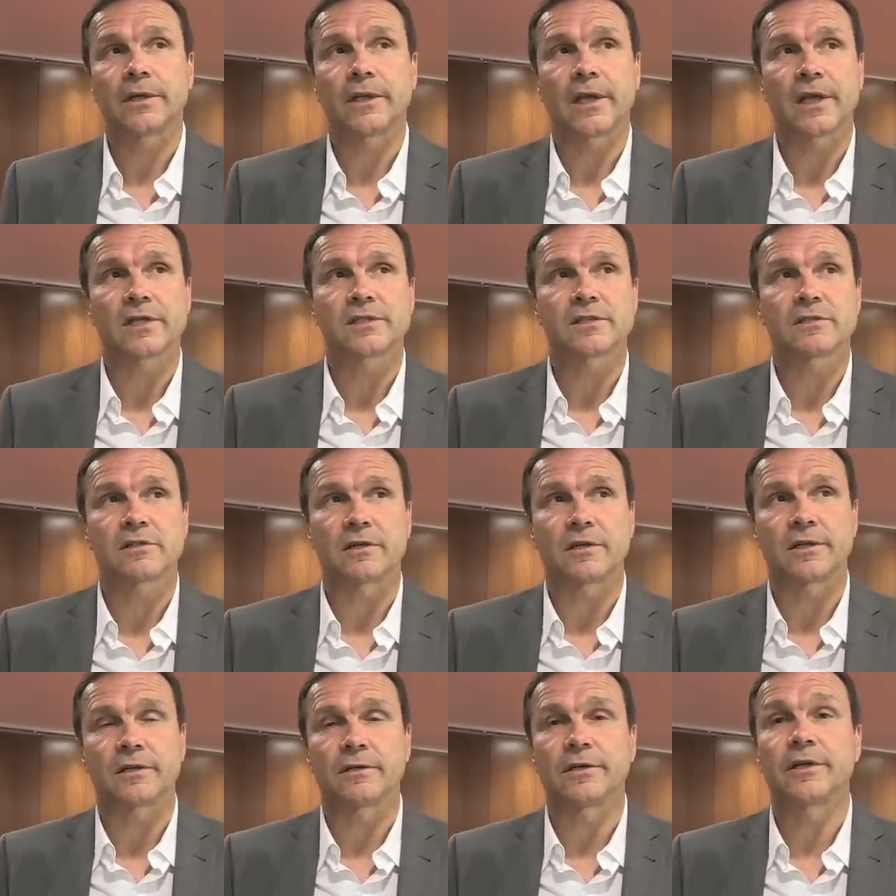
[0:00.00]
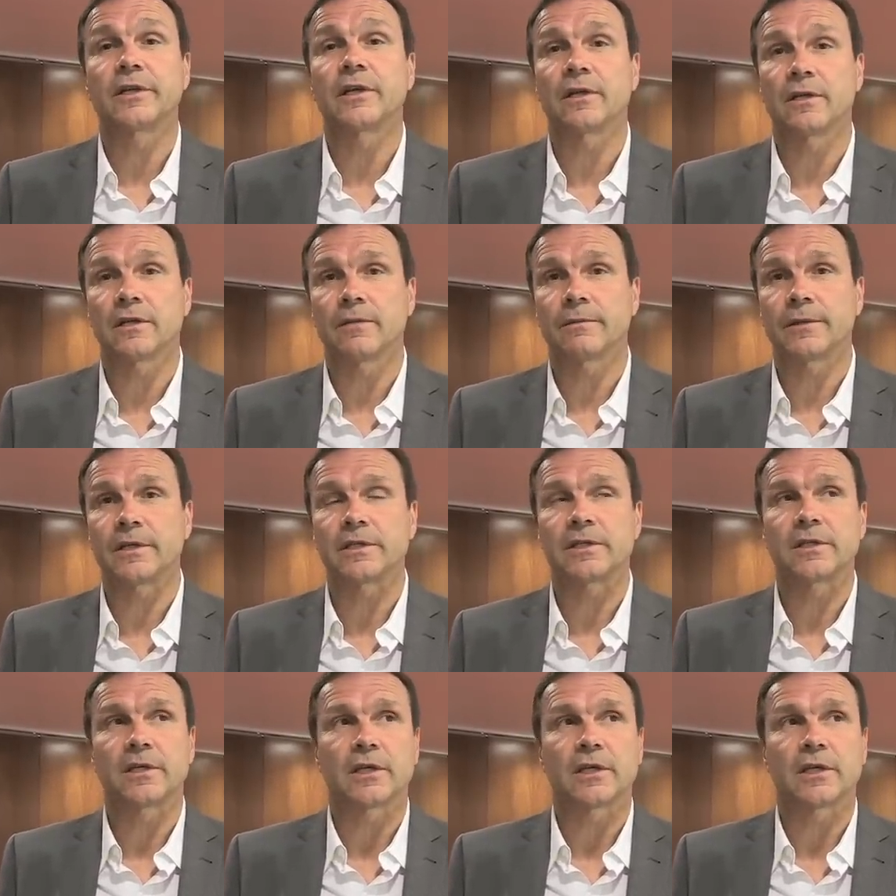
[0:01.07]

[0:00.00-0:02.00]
legs start hurting a little bit.